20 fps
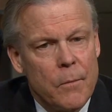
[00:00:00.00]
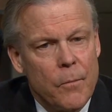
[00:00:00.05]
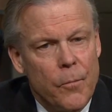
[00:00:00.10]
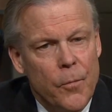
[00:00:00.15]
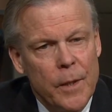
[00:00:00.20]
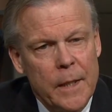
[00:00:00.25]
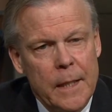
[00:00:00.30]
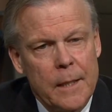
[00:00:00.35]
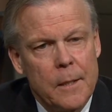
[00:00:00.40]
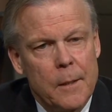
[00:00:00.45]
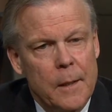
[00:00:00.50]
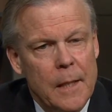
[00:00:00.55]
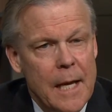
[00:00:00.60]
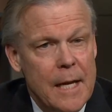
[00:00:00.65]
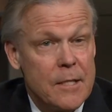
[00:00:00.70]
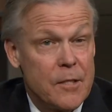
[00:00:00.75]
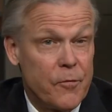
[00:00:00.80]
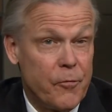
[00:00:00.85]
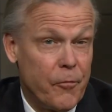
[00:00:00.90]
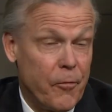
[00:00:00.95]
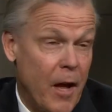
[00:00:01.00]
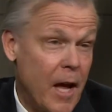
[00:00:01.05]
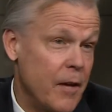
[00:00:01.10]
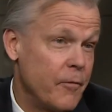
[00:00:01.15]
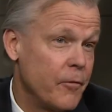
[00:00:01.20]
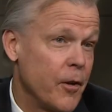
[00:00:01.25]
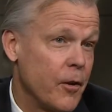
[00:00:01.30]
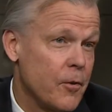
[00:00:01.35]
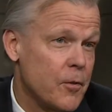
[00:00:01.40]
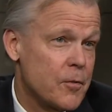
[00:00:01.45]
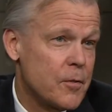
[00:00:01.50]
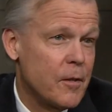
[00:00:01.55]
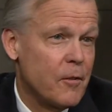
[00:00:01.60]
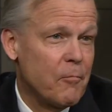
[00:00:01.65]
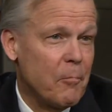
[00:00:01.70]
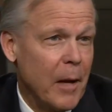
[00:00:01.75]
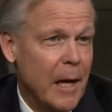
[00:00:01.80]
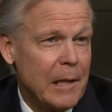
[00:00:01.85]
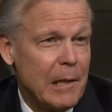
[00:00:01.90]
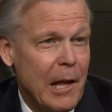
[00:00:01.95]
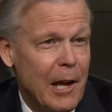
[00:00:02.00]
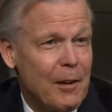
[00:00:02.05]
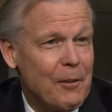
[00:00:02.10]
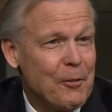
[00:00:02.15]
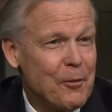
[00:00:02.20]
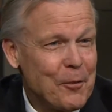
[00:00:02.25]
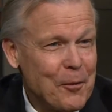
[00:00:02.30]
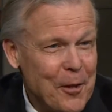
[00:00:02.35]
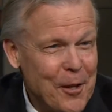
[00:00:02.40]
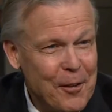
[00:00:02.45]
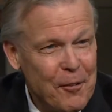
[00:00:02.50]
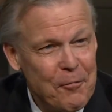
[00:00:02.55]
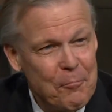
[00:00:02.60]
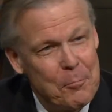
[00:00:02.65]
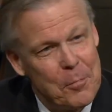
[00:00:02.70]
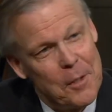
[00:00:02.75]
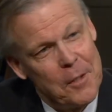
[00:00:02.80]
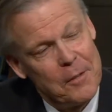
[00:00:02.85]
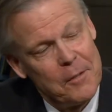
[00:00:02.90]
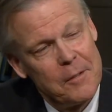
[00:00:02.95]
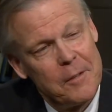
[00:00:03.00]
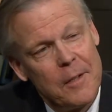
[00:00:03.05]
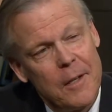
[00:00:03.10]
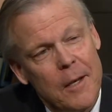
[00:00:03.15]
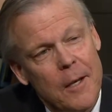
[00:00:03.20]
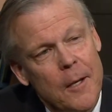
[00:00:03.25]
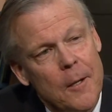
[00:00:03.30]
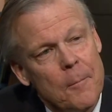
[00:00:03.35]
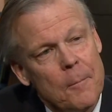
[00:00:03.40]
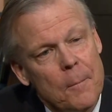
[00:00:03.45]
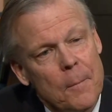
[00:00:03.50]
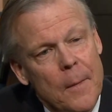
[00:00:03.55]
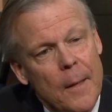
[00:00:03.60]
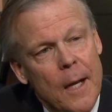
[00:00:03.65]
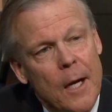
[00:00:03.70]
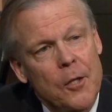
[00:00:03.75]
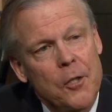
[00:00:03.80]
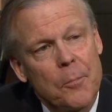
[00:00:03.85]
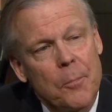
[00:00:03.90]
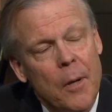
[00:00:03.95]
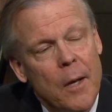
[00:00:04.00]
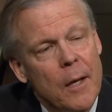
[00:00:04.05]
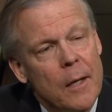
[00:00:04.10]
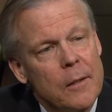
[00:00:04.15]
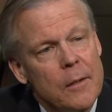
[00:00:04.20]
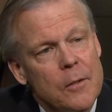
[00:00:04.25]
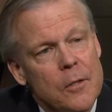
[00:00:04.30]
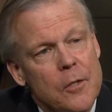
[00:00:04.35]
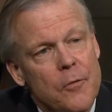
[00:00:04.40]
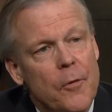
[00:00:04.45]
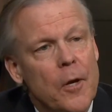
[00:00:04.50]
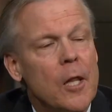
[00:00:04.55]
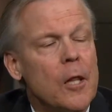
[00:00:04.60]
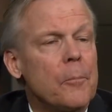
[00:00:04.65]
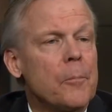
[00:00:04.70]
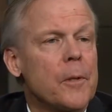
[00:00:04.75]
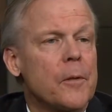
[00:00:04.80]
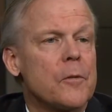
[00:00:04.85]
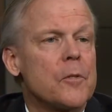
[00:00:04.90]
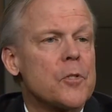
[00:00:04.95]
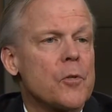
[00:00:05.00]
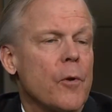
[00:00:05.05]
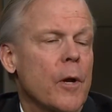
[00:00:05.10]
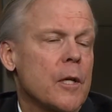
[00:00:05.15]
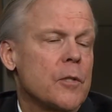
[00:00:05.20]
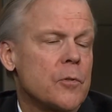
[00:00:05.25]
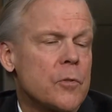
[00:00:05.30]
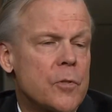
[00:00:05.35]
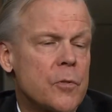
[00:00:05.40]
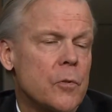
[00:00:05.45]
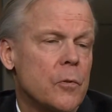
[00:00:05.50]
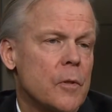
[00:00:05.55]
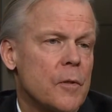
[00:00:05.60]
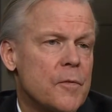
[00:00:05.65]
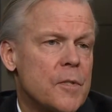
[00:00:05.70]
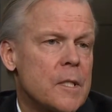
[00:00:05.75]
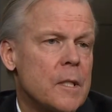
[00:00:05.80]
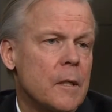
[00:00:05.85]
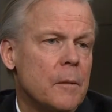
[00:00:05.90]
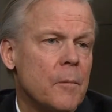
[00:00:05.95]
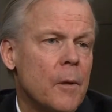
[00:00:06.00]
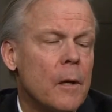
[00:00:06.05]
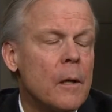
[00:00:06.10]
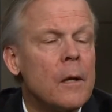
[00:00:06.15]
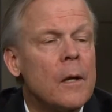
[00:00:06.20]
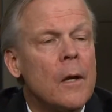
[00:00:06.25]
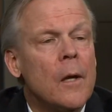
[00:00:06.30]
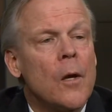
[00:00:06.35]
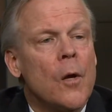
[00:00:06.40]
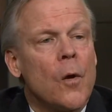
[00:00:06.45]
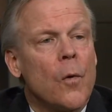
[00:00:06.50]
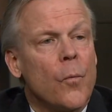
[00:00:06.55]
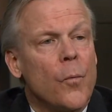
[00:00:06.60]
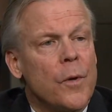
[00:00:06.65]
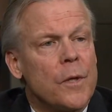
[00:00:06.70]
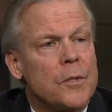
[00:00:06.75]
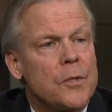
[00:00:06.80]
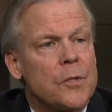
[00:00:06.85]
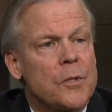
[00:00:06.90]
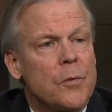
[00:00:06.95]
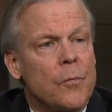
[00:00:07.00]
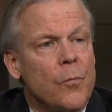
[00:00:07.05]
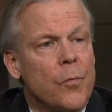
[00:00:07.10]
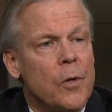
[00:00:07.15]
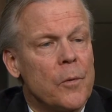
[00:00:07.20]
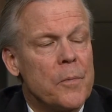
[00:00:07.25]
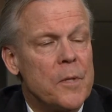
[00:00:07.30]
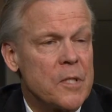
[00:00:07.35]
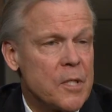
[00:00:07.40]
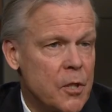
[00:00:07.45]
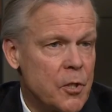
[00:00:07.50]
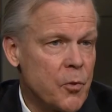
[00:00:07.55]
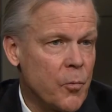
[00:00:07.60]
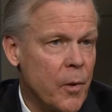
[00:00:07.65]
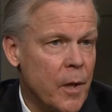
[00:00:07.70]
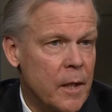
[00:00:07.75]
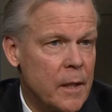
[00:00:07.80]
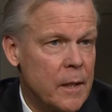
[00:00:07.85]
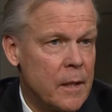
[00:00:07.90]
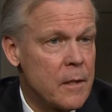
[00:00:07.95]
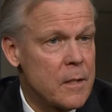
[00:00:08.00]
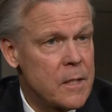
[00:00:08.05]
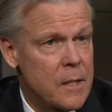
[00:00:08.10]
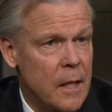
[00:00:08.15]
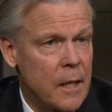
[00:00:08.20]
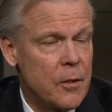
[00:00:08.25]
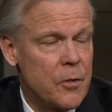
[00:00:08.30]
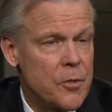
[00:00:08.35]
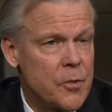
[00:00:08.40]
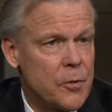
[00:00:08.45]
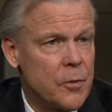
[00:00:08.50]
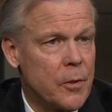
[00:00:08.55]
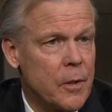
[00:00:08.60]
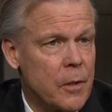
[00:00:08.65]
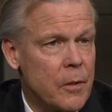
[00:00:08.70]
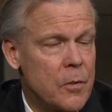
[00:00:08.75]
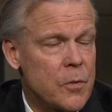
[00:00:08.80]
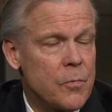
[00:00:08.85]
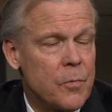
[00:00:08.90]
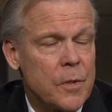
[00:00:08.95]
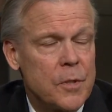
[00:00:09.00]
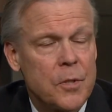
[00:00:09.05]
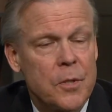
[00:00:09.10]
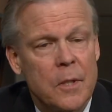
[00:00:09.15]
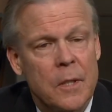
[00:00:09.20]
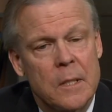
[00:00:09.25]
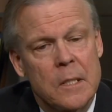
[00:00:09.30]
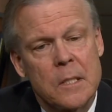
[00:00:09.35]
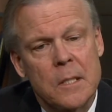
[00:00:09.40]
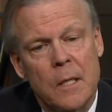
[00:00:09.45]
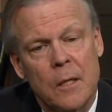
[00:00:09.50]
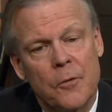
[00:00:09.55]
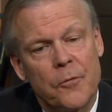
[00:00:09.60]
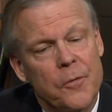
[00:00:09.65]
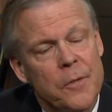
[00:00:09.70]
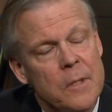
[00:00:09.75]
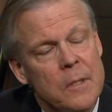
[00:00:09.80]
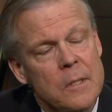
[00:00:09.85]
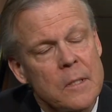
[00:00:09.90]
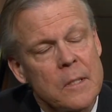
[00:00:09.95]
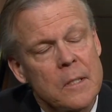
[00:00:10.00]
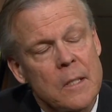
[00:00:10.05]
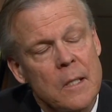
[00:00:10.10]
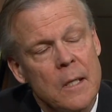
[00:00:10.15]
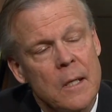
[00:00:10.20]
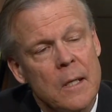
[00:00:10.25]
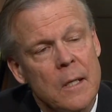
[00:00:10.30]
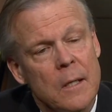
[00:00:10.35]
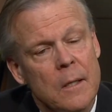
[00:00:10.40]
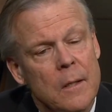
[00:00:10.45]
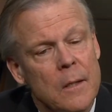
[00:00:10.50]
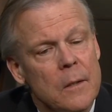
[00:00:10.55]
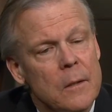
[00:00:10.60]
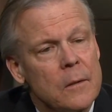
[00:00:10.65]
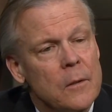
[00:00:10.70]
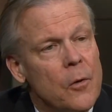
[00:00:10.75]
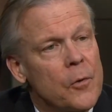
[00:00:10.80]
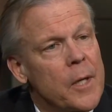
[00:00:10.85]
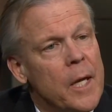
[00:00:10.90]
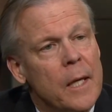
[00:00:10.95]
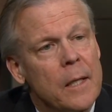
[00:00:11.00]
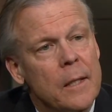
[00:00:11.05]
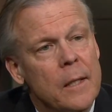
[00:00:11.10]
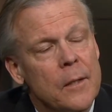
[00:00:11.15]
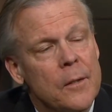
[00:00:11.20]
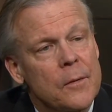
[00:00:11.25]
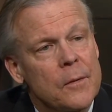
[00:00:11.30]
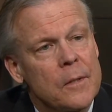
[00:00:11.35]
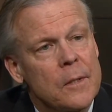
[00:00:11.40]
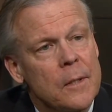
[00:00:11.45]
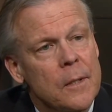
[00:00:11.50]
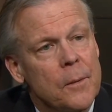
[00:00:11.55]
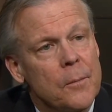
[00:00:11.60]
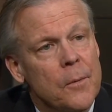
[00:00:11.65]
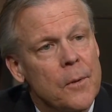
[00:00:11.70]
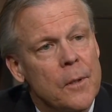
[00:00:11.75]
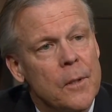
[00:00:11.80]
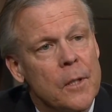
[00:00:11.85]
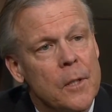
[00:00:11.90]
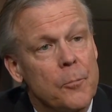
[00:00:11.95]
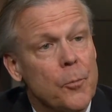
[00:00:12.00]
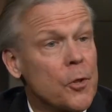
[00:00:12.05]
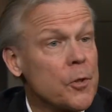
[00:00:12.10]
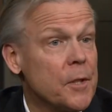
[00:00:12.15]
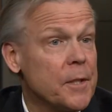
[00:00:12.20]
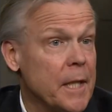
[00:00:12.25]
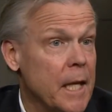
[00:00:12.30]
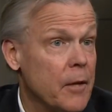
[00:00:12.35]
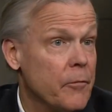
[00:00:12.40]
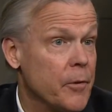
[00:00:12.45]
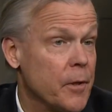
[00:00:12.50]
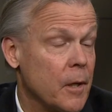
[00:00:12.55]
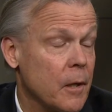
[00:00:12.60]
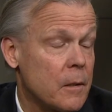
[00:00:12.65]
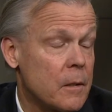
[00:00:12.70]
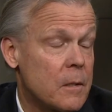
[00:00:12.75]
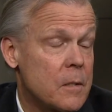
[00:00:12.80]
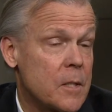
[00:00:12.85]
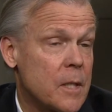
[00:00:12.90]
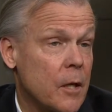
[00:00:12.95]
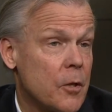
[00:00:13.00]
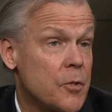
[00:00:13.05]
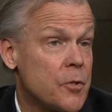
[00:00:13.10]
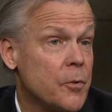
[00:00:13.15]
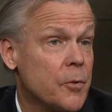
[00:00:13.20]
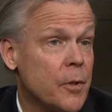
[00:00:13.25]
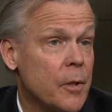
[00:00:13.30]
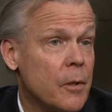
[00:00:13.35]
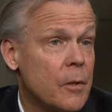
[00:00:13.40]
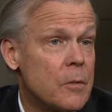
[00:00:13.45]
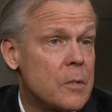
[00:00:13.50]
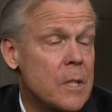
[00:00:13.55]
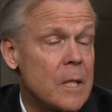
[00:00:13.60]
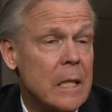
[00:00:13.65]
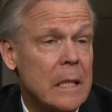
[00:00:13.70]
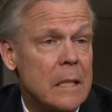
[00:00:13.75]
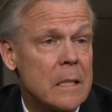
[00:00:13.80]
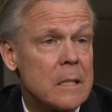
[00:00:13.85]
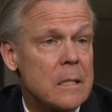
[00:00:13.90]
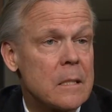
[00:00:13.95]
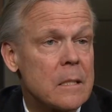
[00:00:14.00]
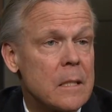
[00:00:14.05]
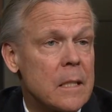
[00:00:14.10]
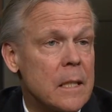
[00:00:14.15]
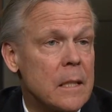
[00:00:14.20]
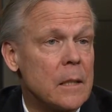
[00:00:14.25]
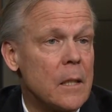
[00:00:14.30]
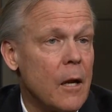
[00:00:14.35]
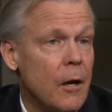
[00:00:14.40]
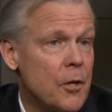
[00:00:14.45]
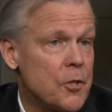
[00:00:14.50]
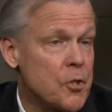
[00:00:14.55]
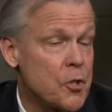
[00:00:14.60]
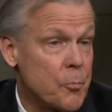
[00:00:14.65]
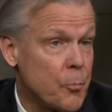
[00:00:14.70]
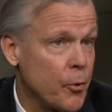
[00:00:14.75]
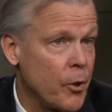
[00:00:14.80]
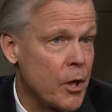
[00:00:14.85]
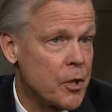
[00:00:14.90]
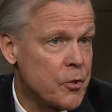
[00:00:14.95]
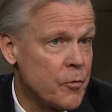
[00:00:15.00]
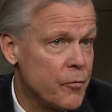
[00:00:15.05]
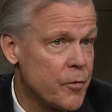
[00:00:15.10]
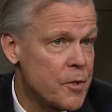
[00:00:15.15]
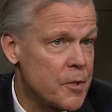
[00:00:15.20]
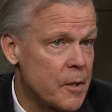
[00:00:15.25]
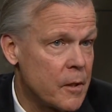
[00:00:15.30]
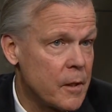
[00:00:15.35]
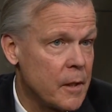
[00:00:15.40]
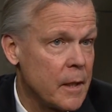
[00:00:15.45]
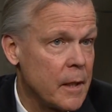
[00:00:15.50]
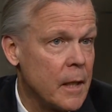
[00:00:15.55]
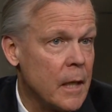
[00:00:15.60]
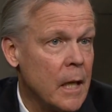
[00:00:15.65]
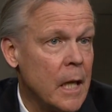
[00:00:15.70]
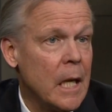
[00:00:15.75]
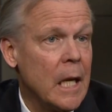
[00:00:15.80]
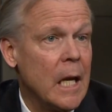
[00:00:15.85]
really, the last five years of my life have been um, occupied in developing this graduate school of cinema which will be situated in the Steiner Studios, which itself is uh, located at the, in the Brooklyn Navy Yard. Steiner Studios is the largest production facility